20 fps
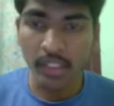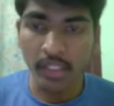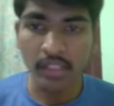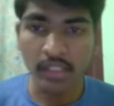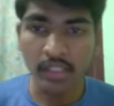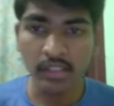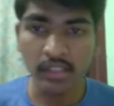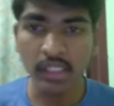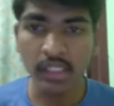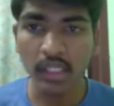
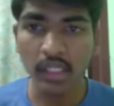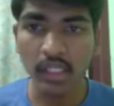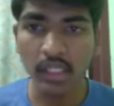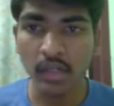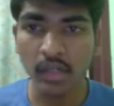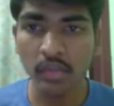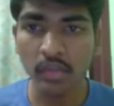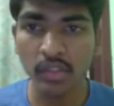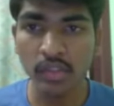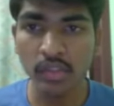see
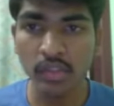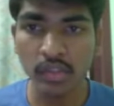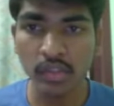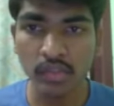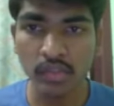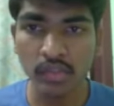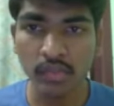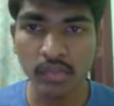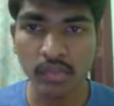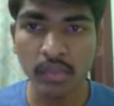how the
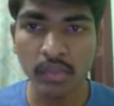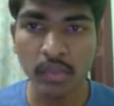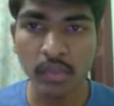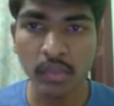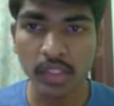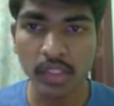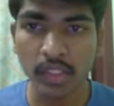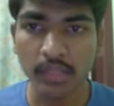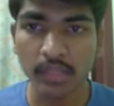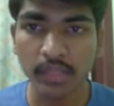choice will
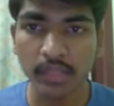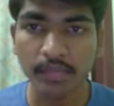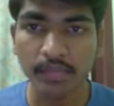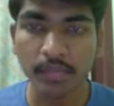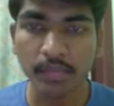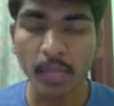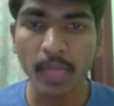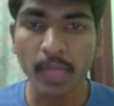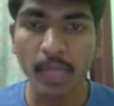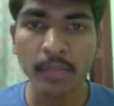work.
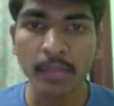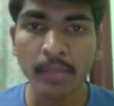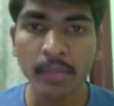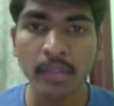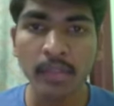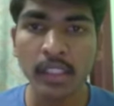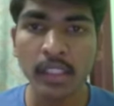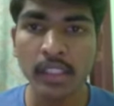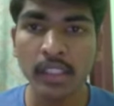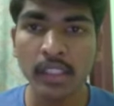
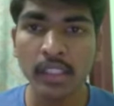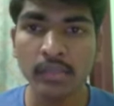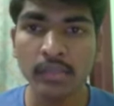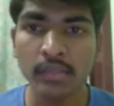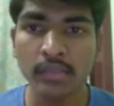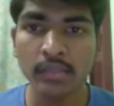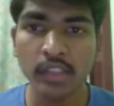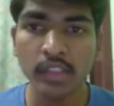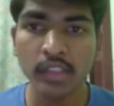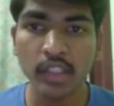
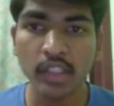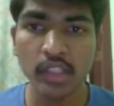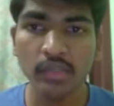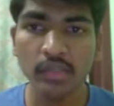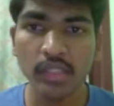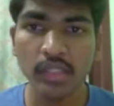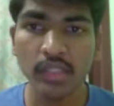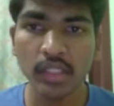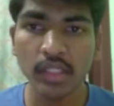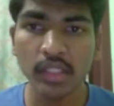The choice
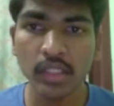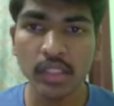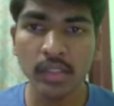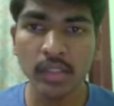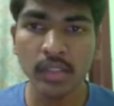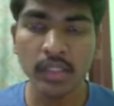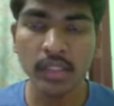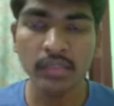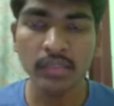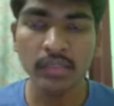will
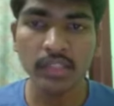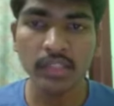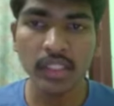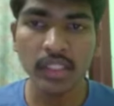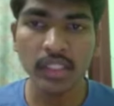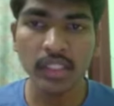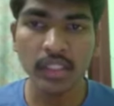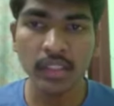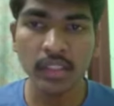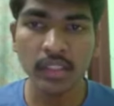if
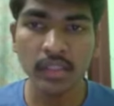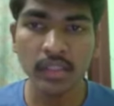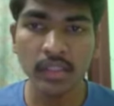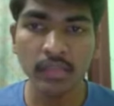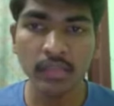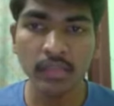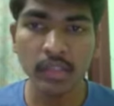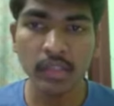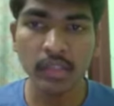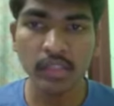we
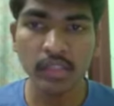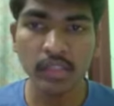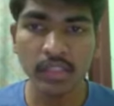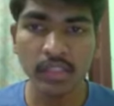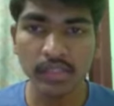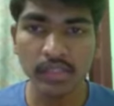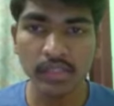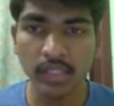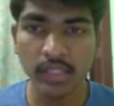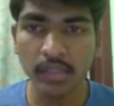are using if
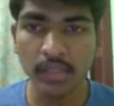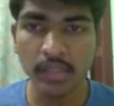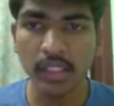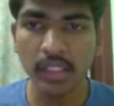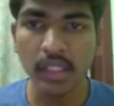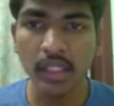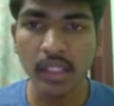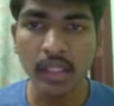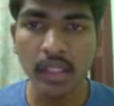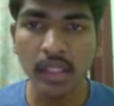statement,
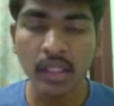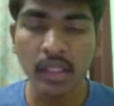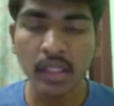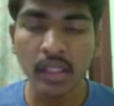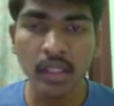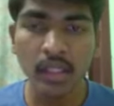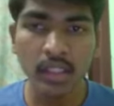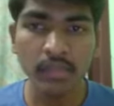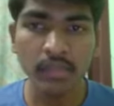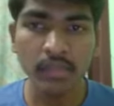
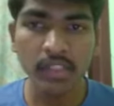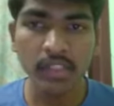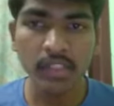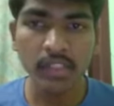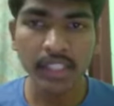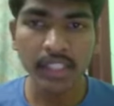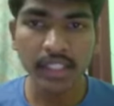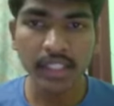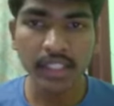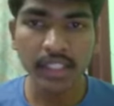it will
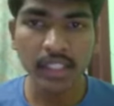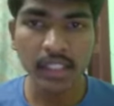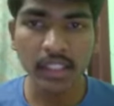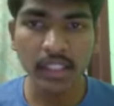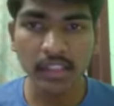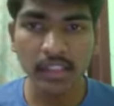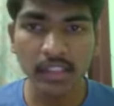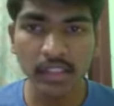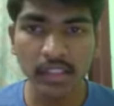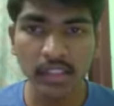check the
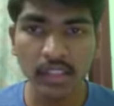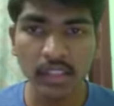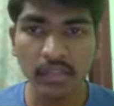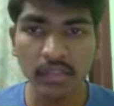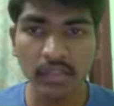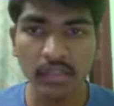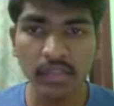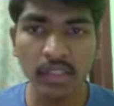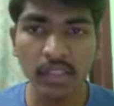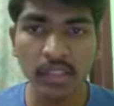condition. If
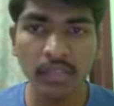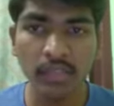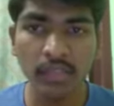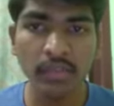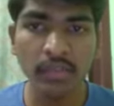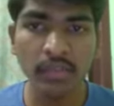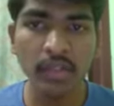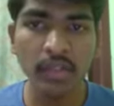the given